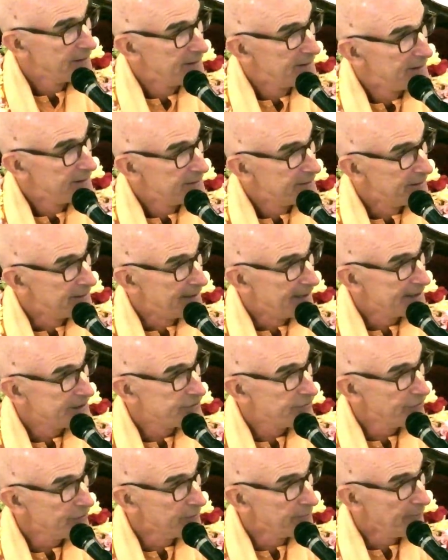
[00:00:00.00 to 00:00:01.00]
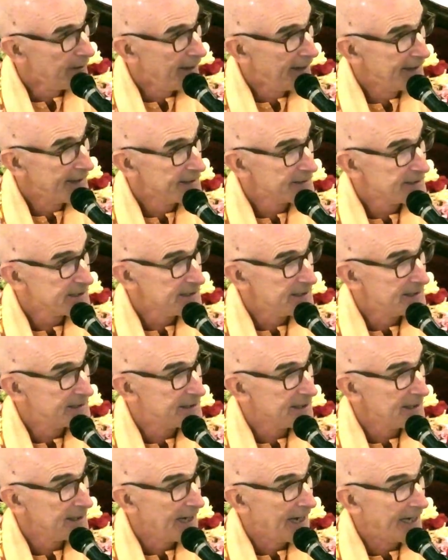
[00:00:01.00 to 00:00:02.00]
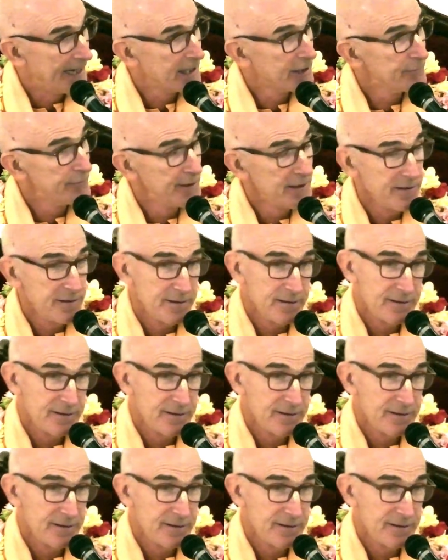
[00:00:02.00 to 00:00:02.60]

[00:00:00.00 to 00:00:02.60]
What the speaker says: The nature of the mind, it's hankering